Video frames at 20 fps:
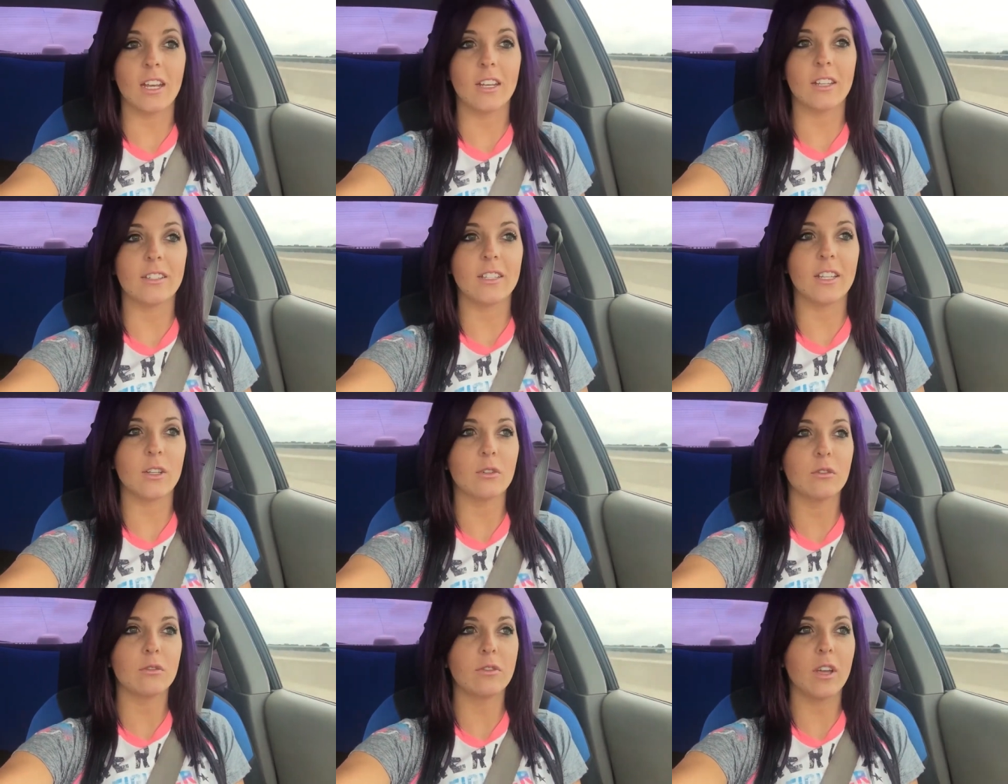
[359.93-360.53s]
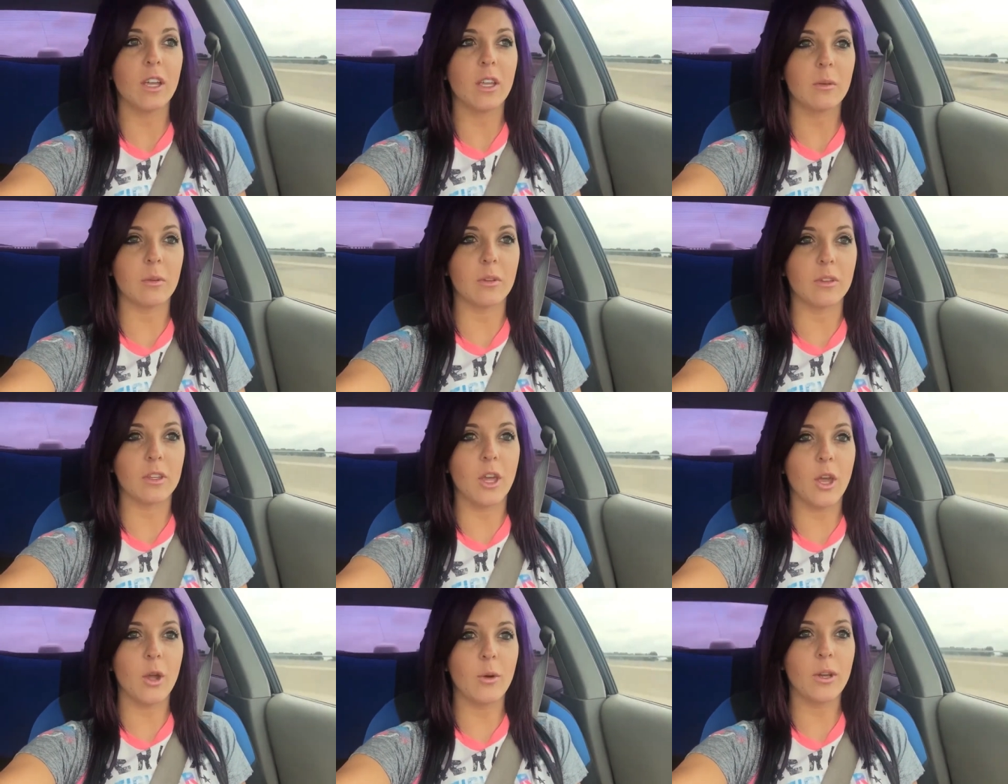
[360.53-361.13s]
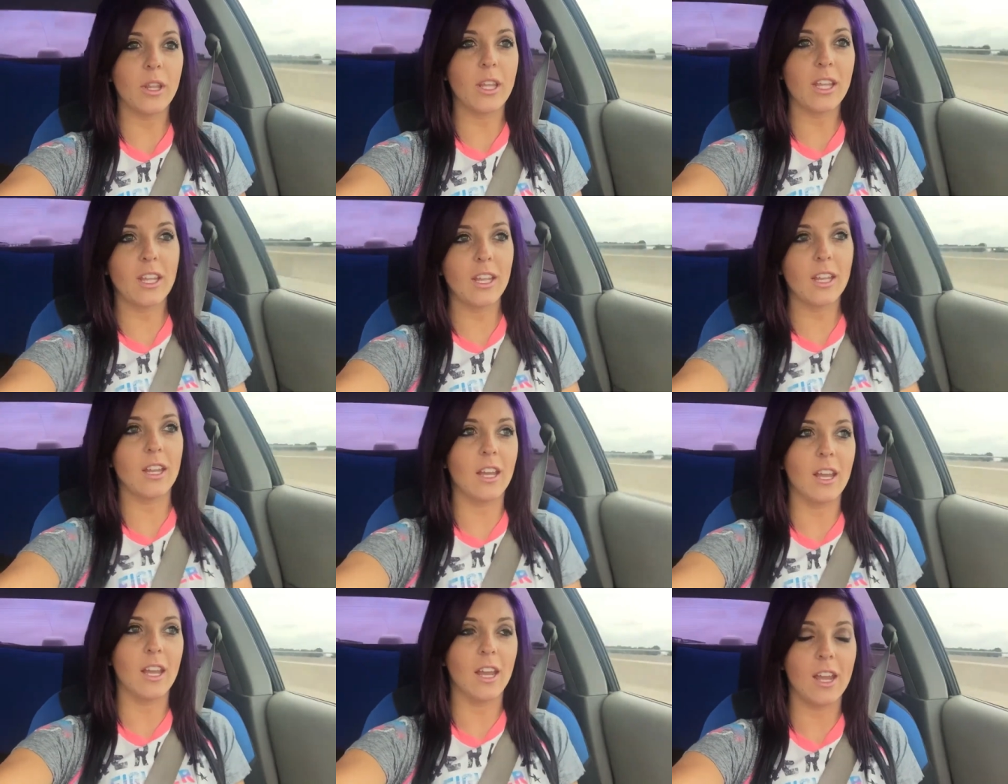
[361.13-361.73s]
had a tickle fight with Cody,
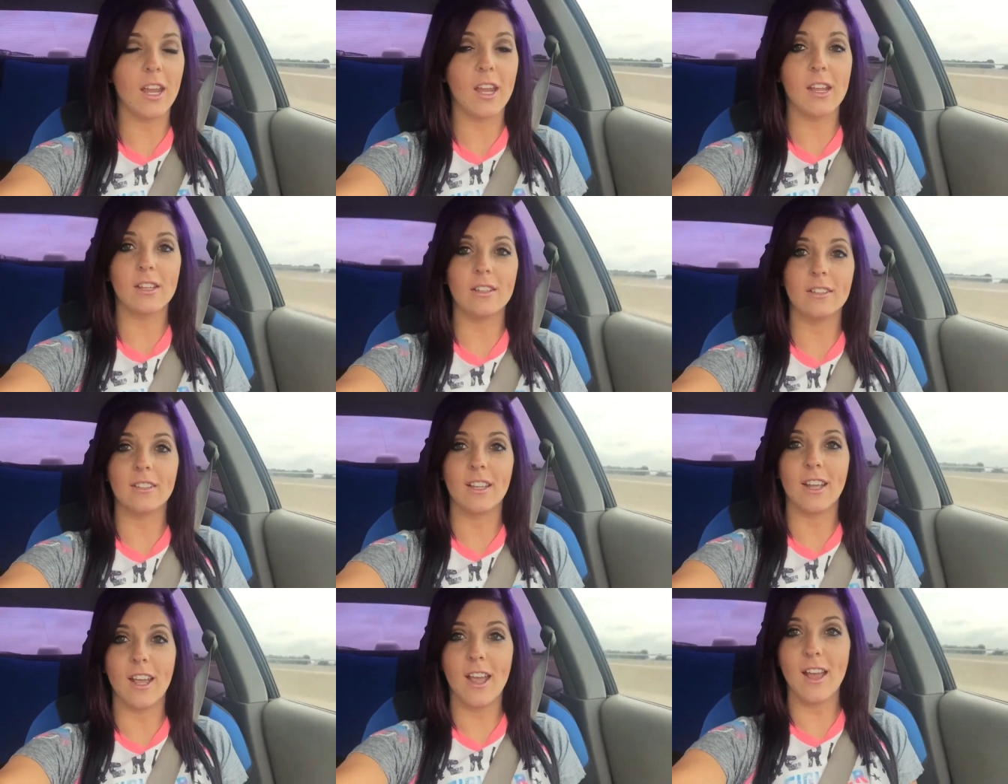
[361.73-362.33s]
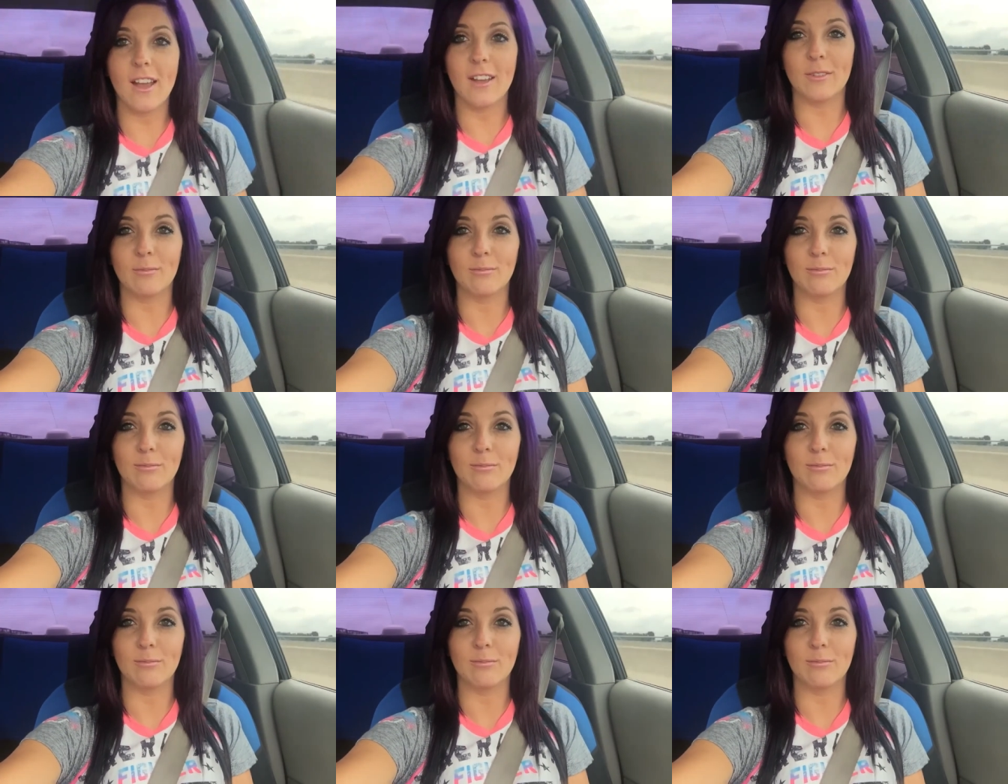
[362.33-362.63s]
and yeah,